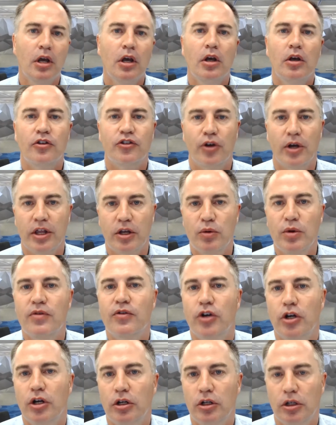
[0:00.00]
Mm-hmm. So I think we've
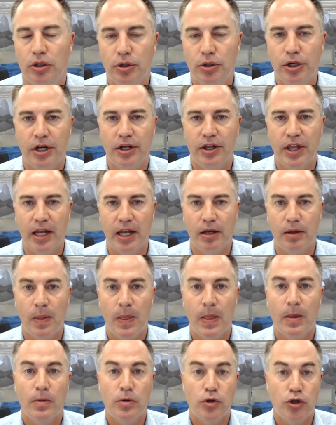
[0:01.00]
concluded that
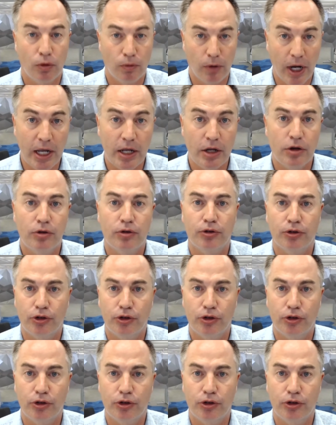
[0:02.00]
you're right.